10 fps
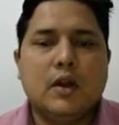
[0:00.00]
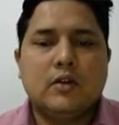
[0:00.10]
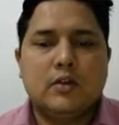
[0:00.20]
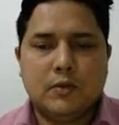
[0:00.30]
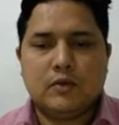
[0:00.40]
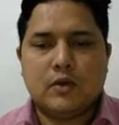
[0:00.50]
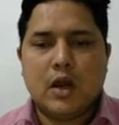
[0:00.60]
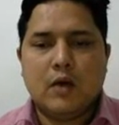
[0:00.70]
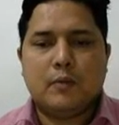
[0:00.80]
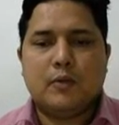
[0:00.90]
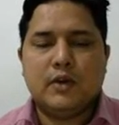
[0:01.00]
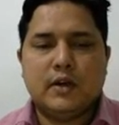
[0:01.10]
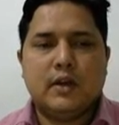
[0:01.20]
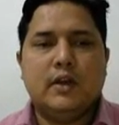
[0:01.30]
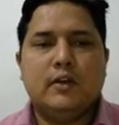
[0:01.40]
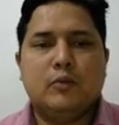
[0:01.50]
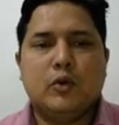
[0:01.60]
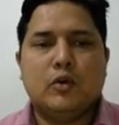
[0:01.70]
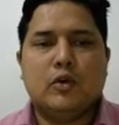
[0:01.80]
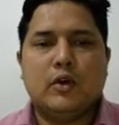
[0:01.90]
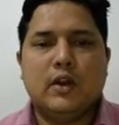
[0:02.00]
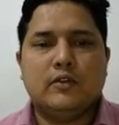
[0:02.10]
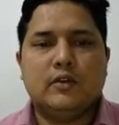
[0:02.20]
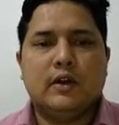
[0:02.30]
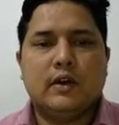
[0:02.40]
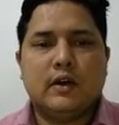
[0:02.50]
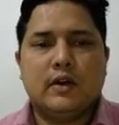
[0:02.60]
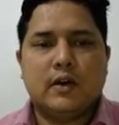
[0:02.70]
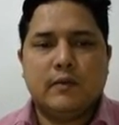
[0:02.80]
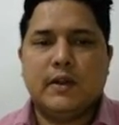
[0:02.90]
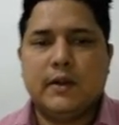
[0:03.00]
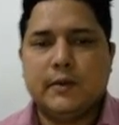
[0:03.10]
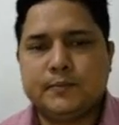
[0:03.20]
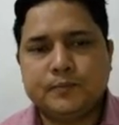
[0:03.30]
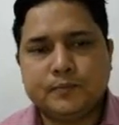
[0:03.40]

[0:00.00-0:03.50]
Suppose our project is more or less related with the